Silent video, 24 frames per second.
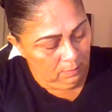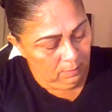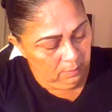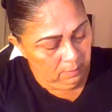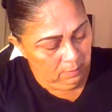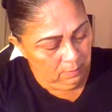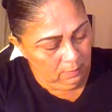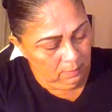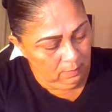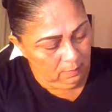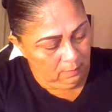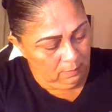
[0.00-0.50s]

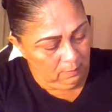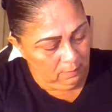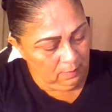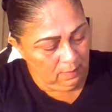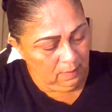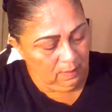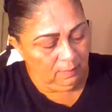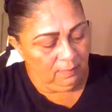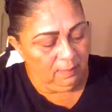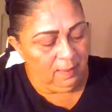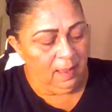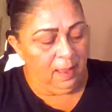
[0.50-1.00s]
This
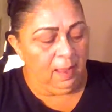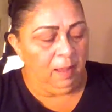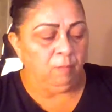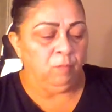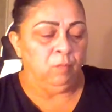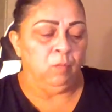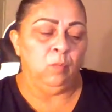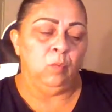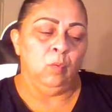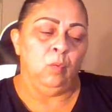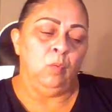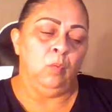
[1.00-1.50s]
does
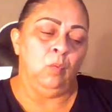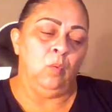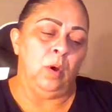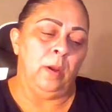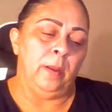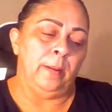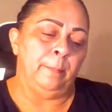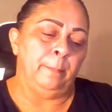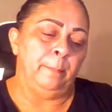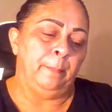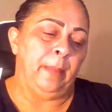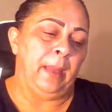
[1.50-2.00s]
have
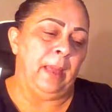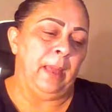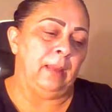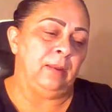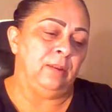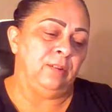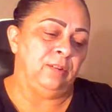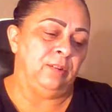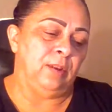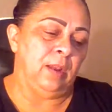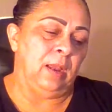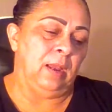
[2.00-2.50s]
one
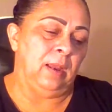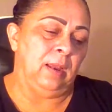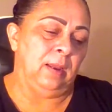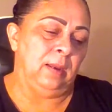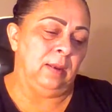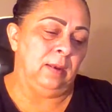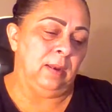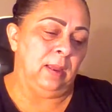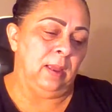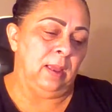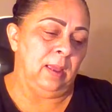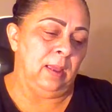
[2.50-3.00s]
matte
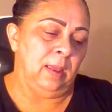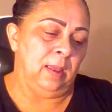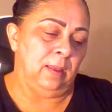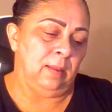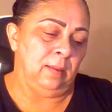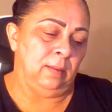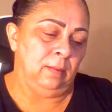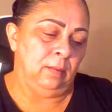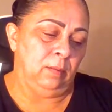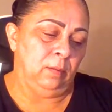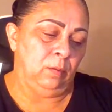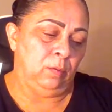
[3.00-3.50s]
shade
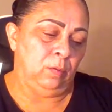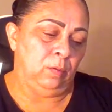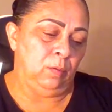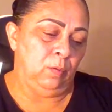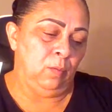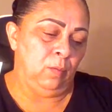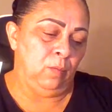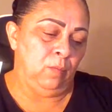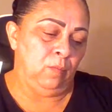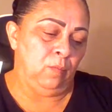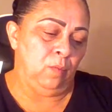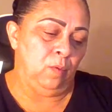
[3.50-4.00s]
and
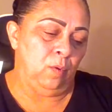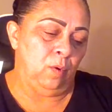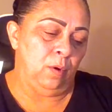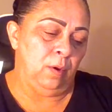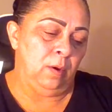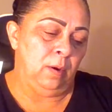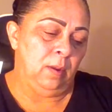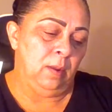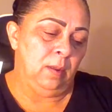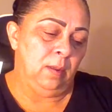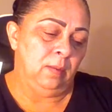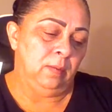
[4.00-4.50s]
2,
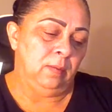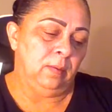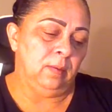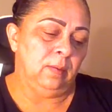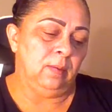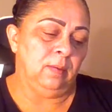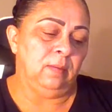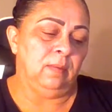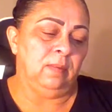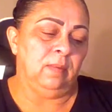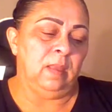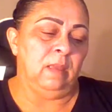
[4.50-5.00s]
4,
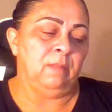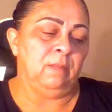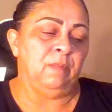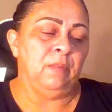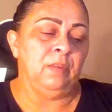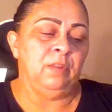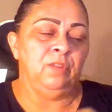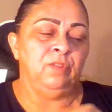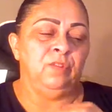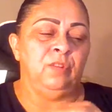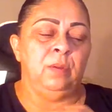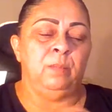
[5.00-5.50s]

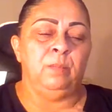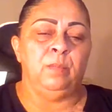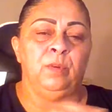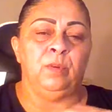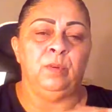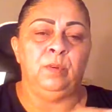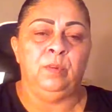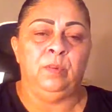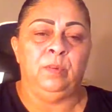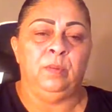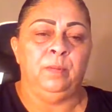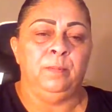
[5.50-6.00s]
7
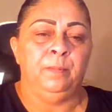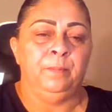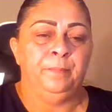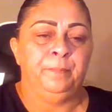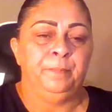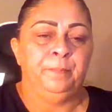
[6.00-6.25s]
shimmers.